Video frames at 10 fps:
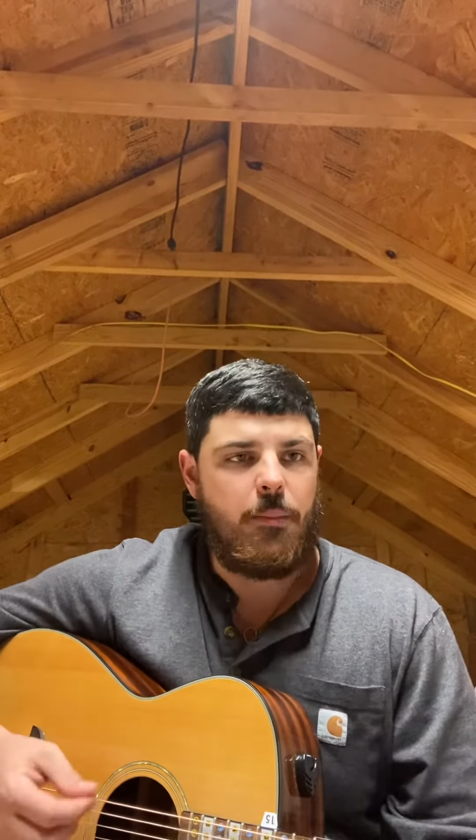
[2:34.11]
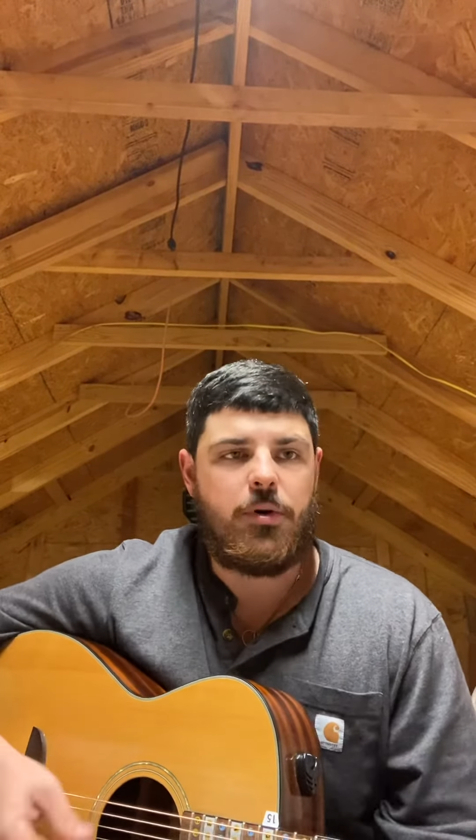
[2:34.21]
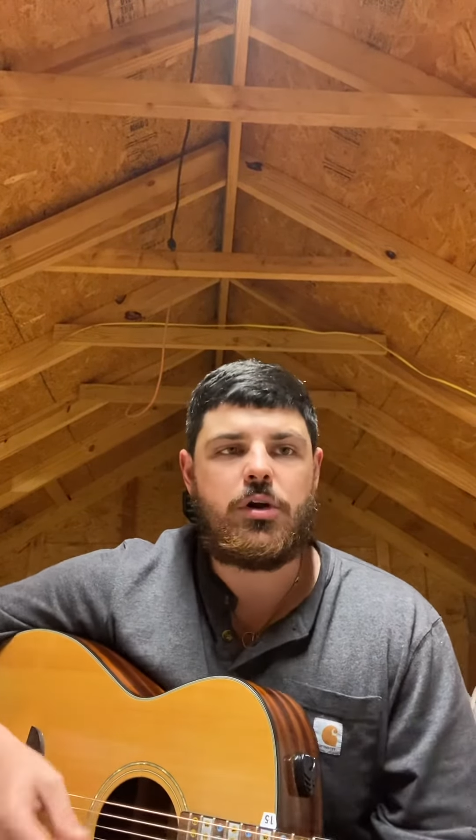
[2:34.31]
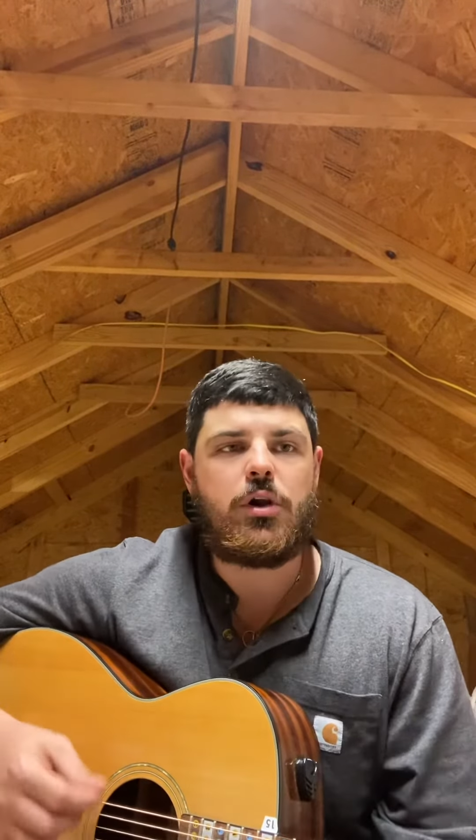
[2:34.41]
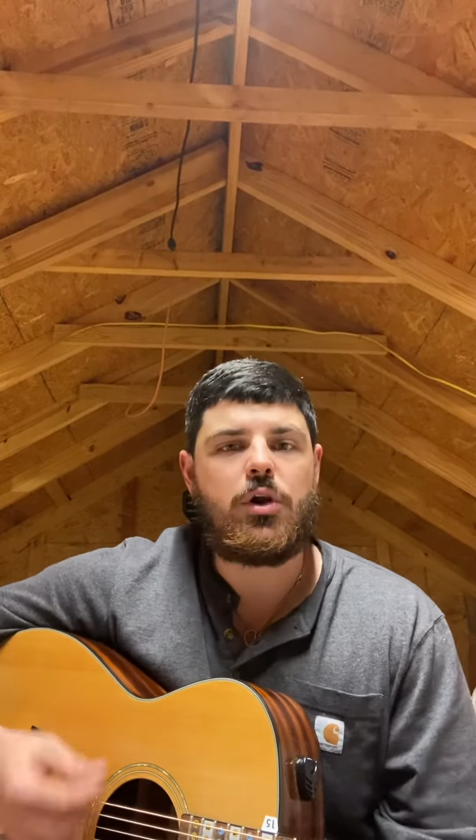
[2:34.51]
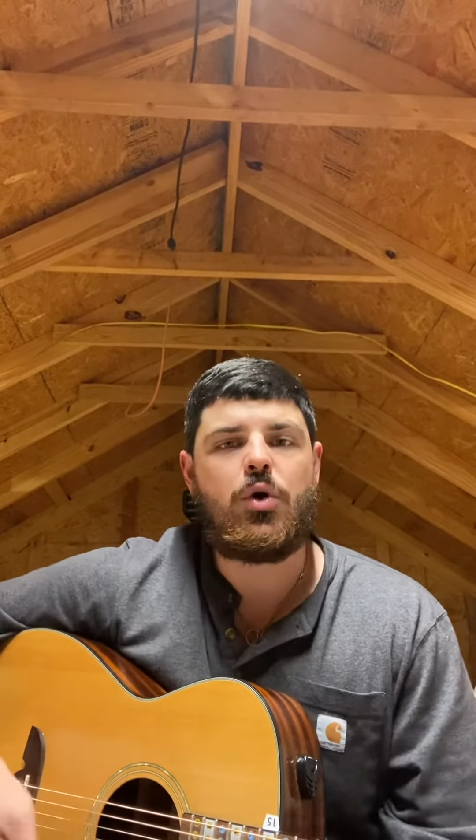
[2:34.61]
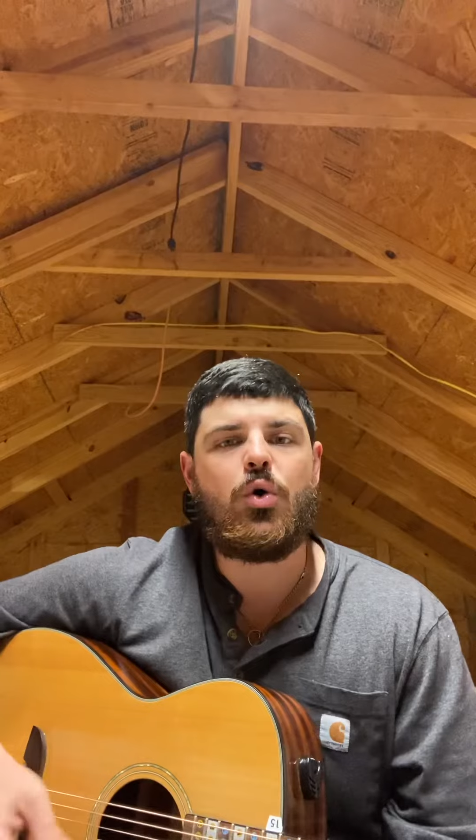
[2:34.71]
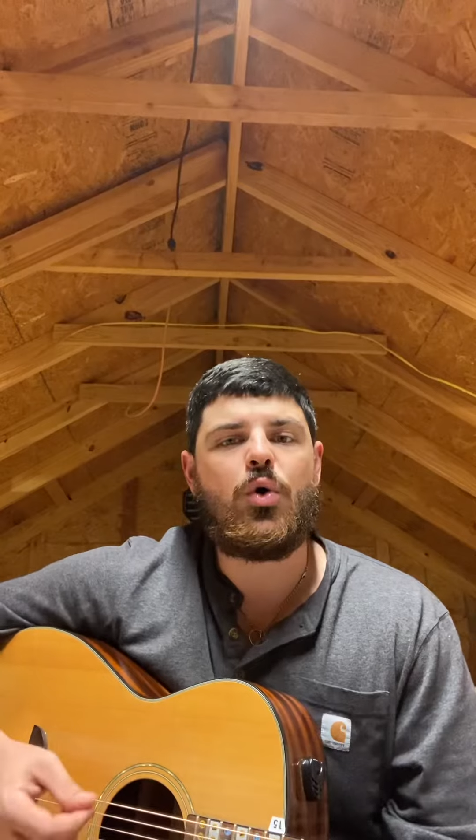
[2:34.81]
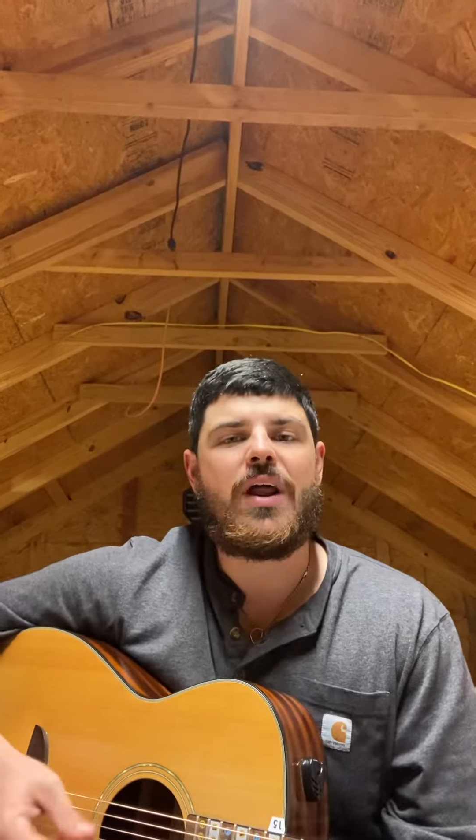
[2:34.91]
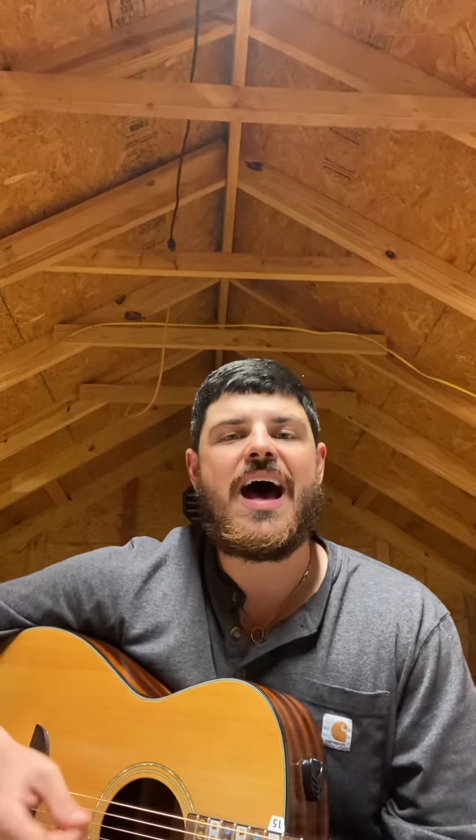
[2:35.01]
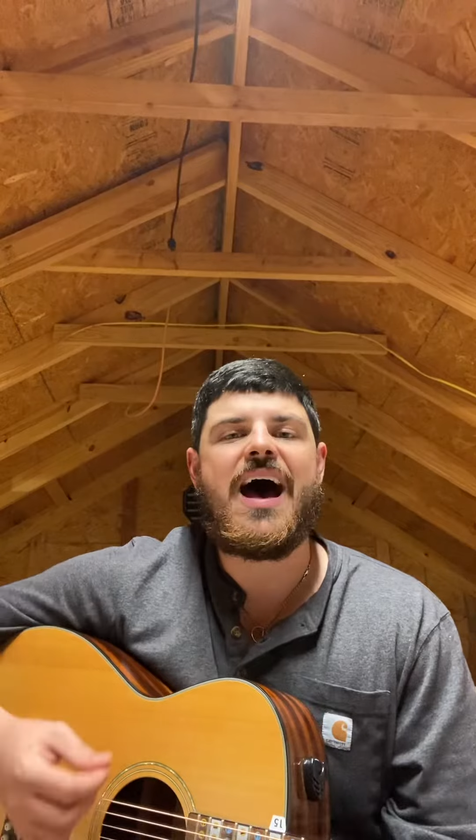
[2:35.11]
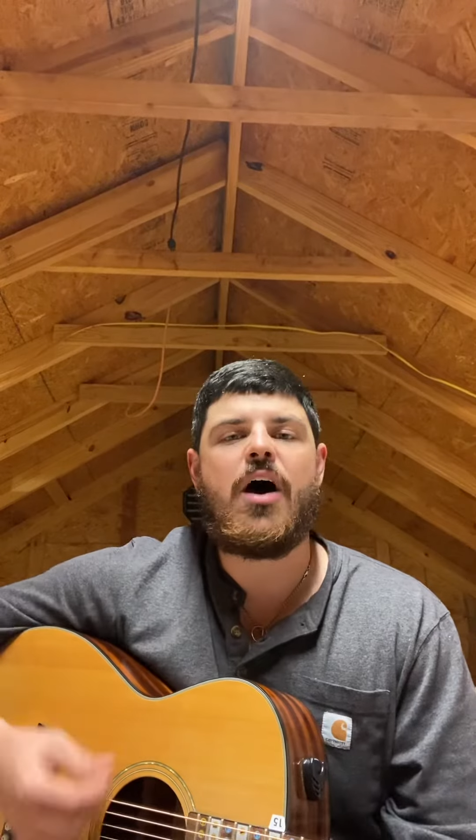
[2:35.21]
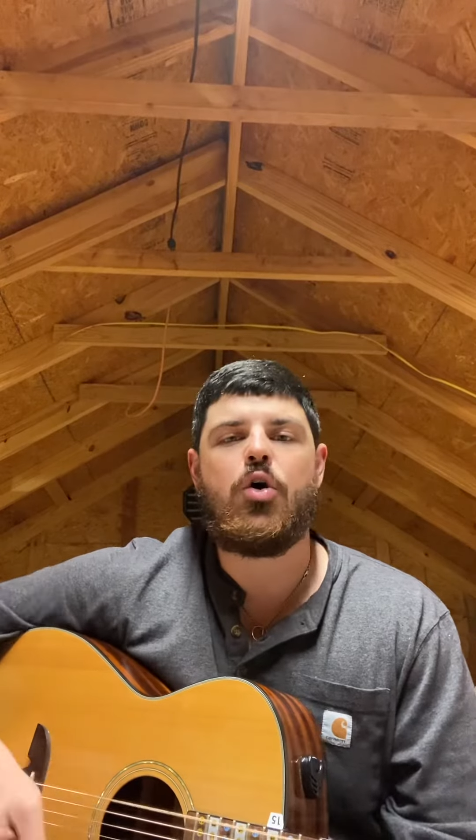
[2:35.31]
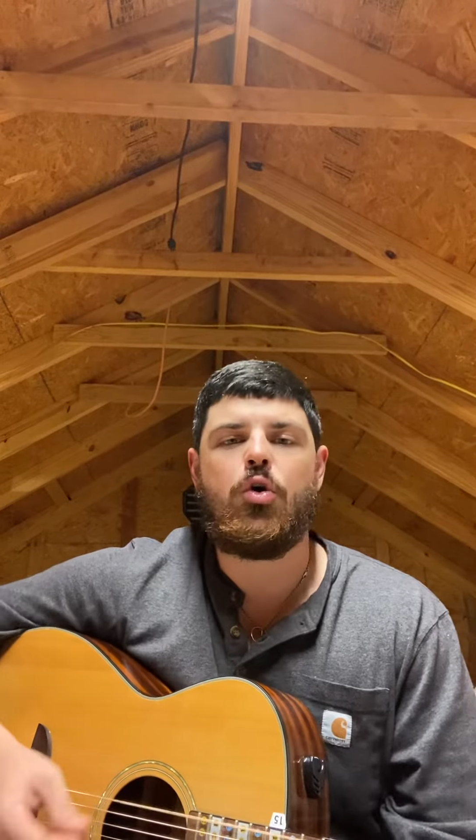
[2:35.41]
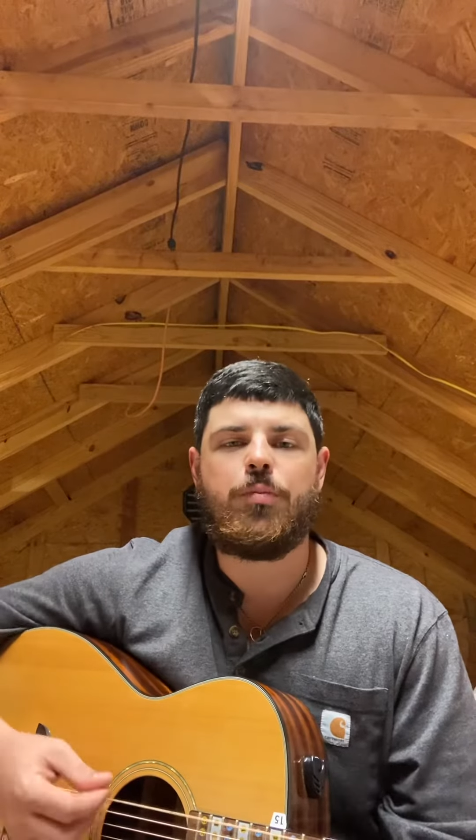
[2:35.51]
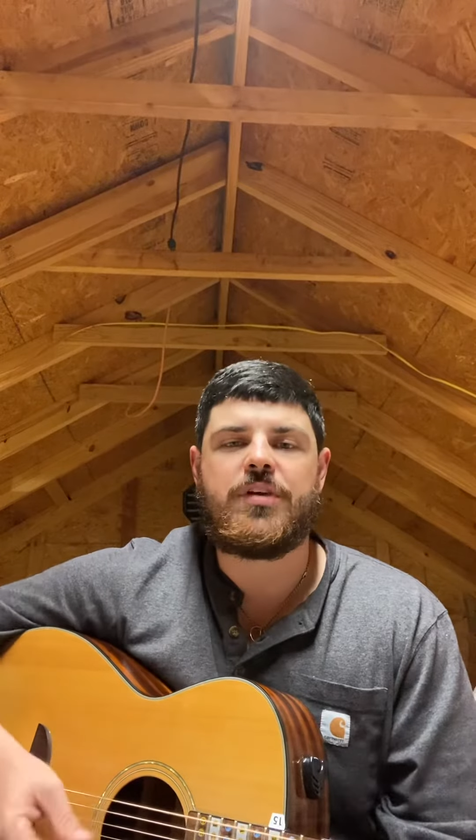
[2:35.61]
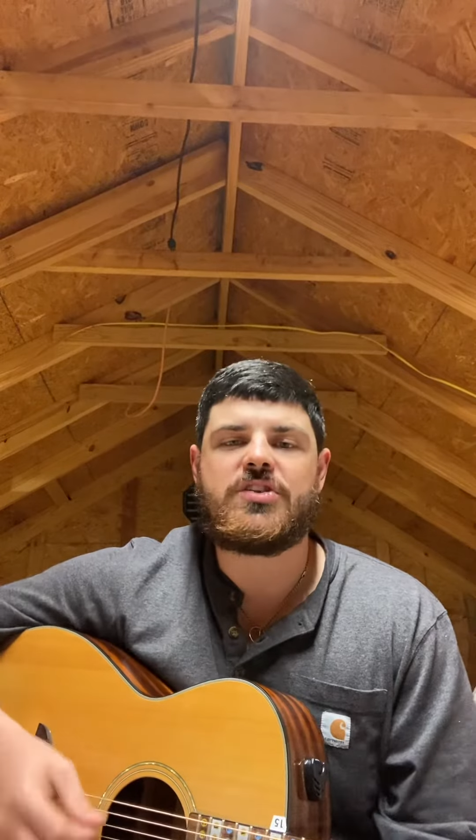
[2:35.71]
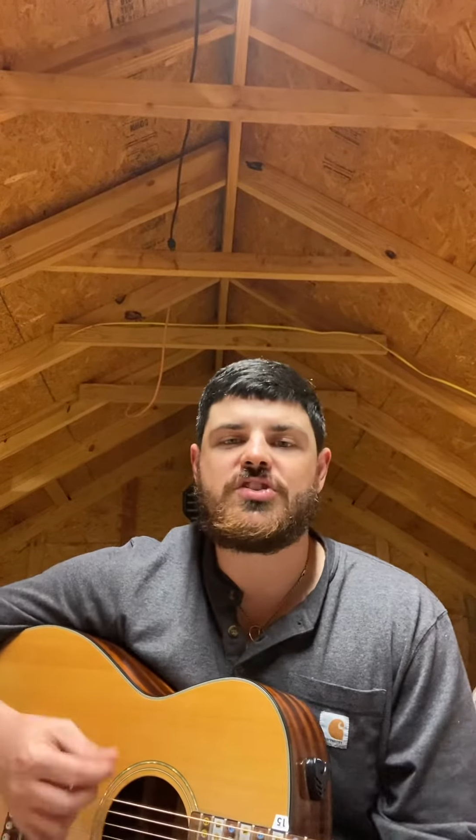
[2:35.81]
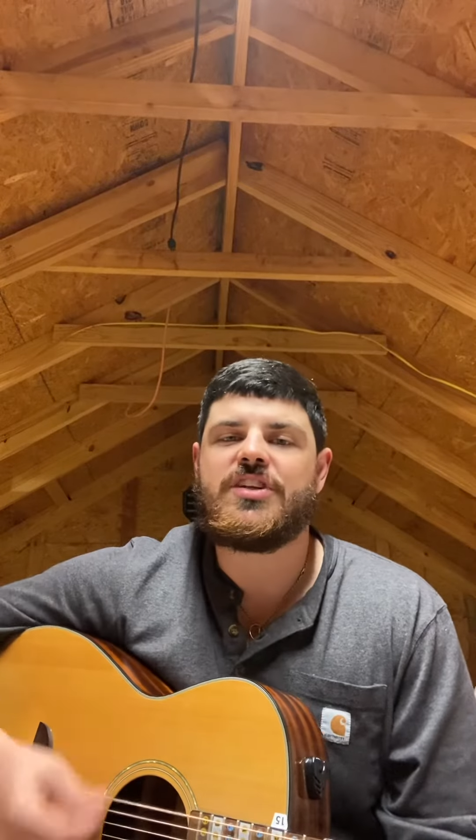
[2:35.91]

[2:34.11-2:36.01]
but Lord, I hope this